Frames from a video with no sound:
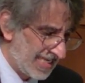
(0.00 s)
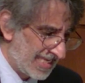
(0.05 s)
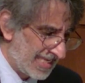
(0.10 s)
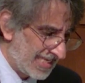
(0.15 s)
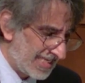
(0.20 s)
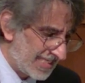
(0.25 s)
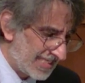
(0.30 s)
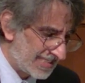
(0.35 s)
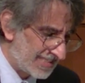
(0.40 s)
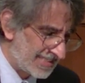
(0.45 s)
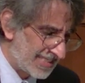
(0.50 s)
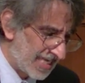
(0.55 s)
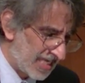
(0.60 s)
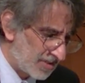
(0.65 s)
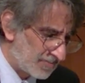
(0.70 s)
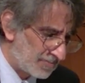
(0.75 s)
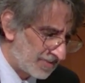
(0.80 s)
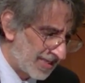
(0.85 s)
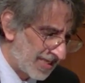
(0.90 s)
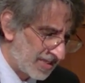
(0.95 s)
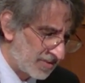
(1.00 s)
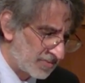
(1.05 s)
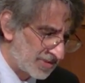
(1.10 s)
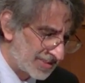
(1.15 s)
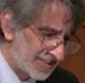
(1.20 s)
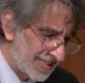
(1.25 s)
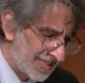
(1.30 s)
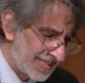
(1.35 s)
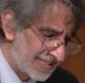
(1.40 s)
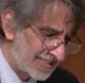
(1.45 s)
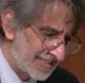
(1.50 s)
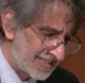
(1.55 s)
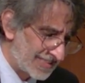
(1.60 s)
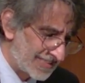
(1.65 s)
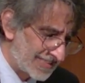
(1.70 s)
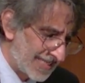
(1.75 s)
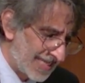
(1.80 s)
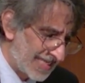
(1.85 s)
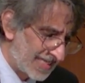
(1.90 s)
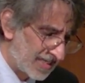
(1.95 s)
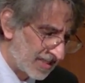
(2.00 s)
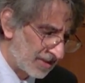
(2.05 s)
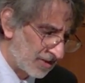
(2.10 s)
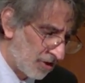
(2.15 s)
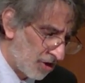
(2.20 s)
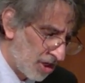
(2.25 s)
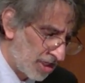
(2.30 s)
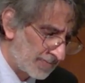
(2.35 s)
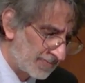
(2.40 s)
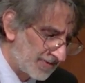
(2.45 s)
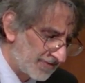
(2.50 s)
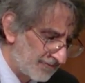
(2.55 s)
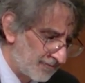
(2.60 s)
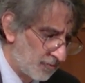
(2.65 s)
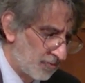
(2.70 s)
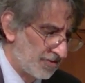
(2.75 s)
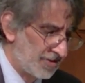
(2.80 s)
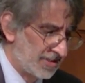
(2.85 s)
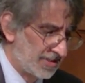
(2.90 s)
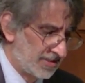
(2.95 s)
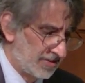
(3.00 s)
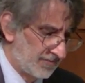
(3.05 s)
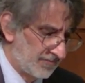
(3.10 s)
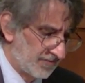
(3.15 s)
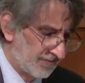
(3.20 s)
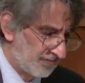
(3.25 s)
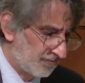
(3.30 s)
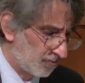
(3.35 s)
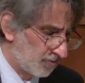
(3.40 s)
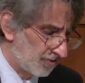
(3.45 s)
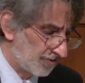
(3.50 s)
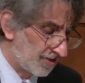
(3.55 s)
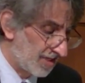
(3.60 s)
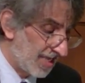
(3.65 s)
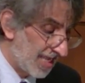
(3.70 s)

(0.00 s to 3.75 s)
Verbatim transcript: His death plan was thus set long before the silver fourth,